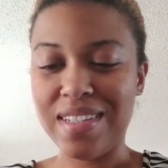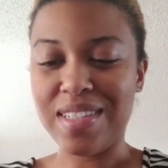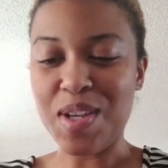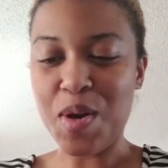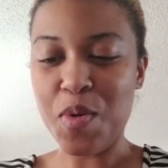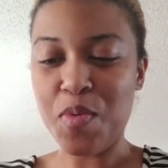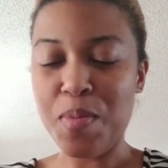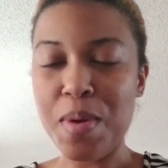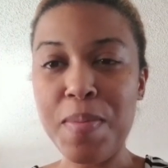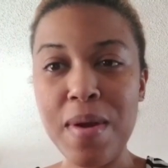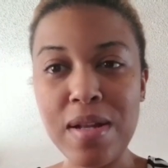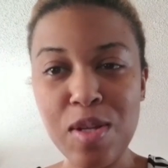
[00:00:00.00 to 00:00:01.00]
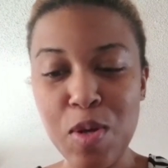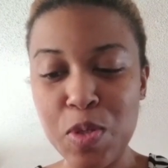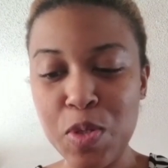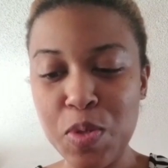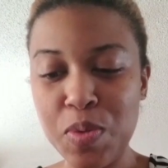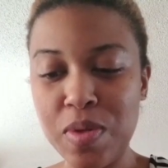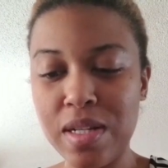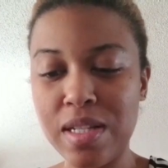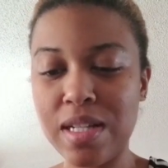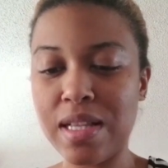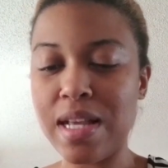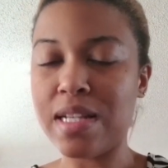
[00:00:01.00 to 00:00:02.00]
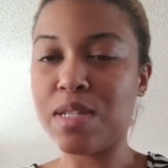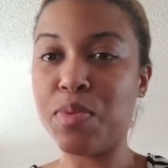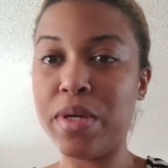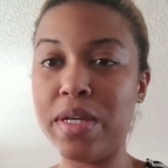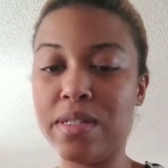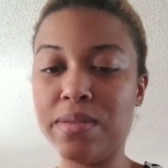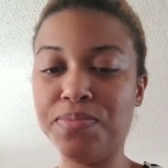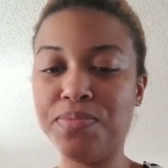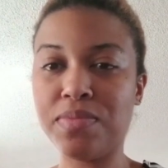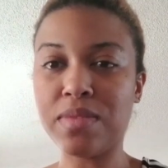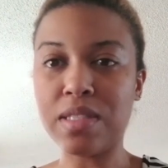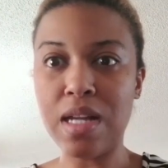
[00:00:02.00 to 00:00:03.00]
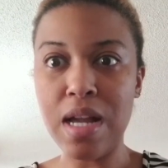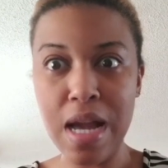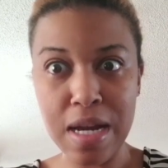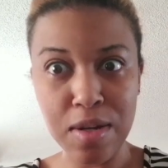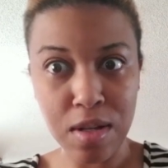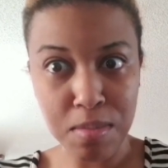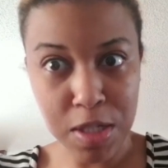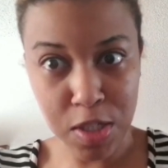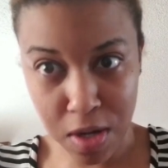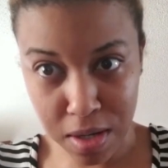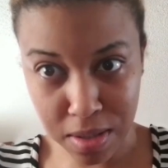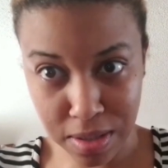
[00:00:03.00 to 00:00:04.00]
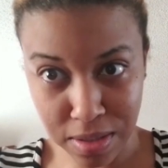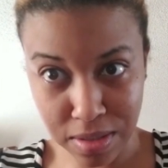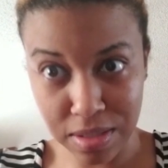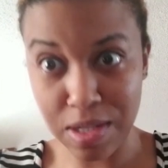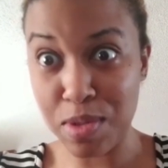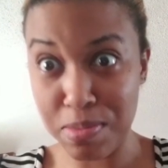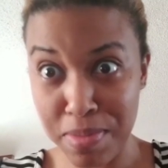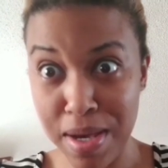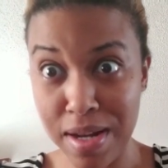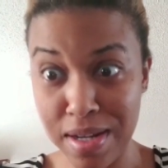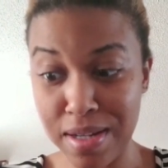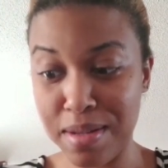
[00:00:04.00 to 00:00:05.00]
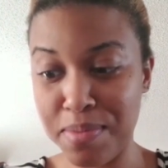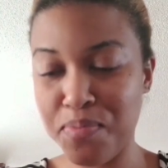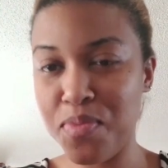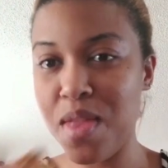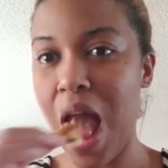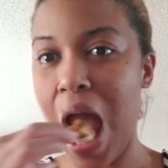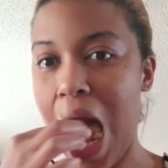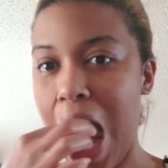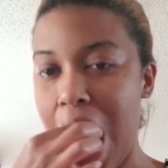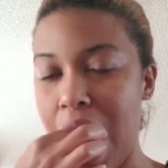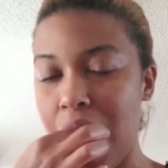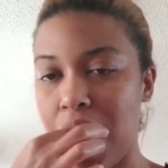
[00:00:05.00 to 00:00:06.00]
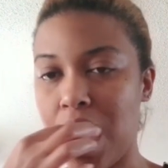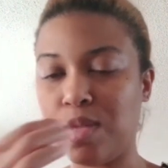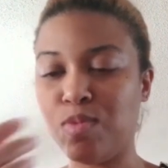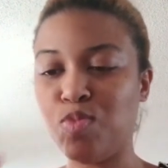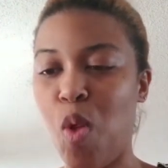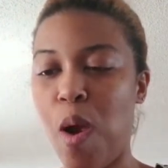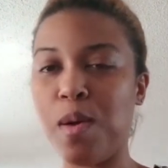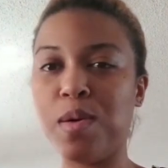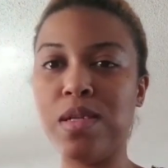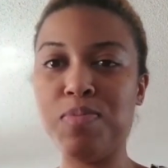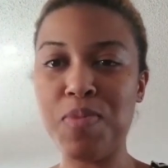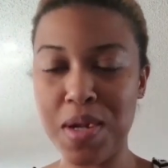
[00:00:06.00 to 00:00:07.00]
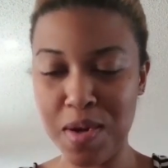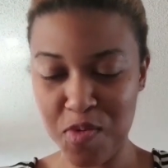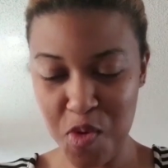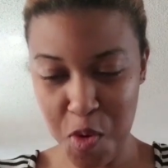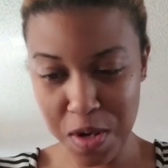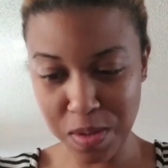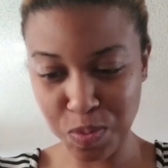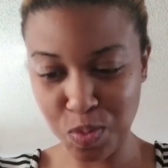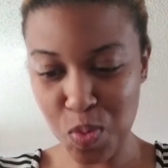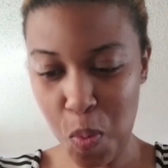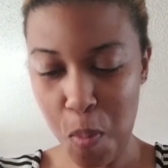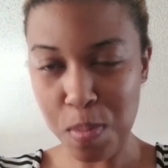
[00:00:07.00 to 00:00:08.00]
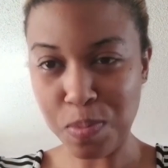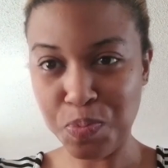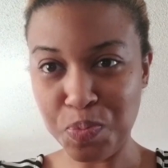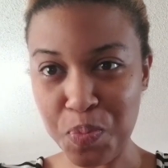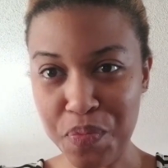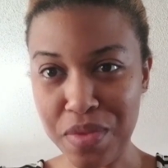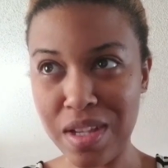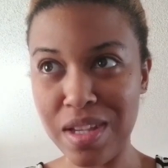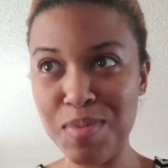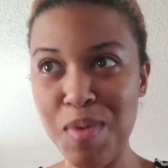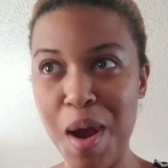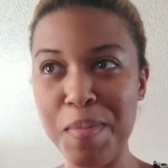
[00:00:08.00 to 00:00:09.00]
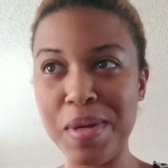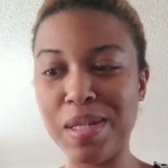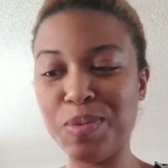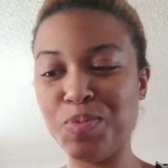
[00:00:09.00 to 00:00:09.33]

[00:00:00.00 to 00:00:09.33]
So remember, I told you, I think last week, he ate all my chocolate, and I was mad at him. Well, he made up for it. He brought